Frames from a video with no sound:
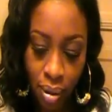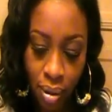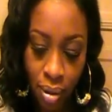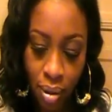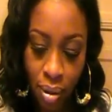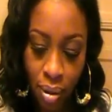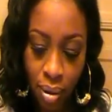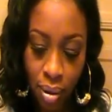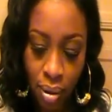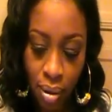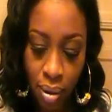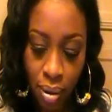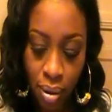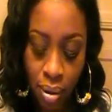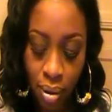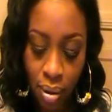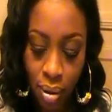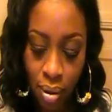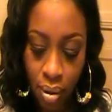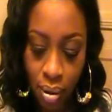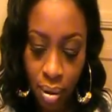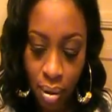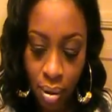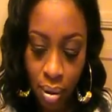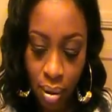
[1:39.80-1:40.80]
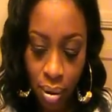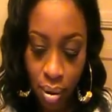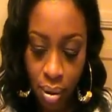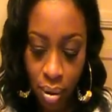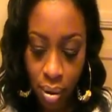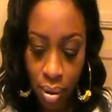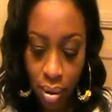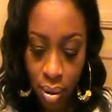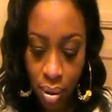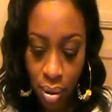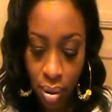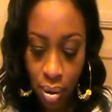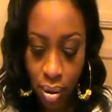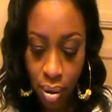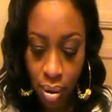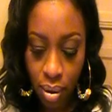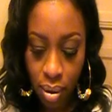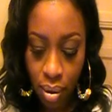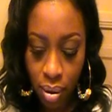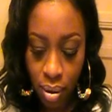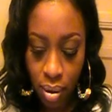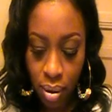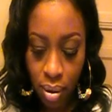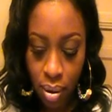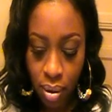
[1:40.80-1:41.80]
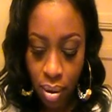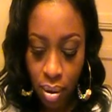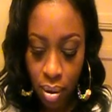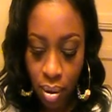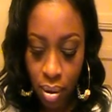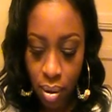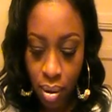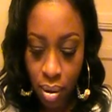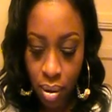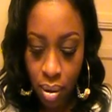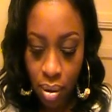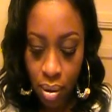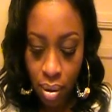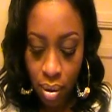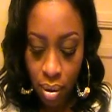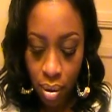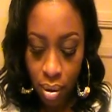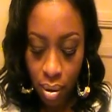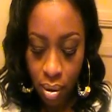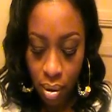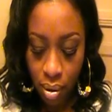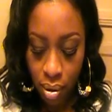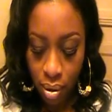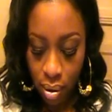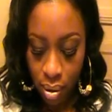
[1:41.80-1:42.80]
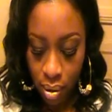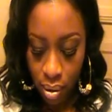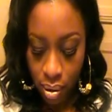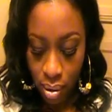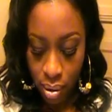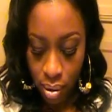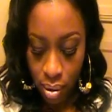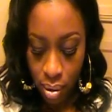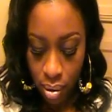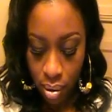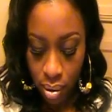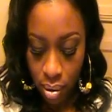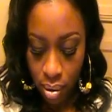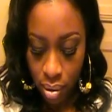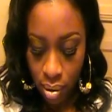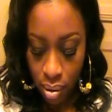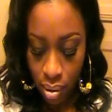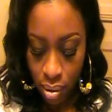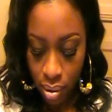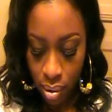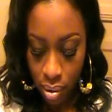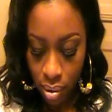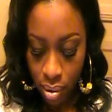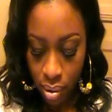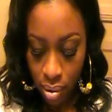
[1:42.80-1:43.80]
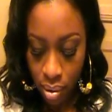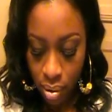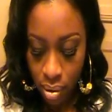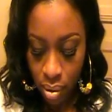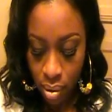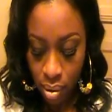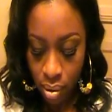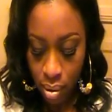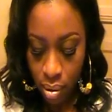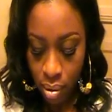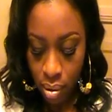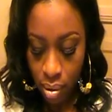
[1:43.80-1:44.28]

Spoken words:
No one is speaking in this clip.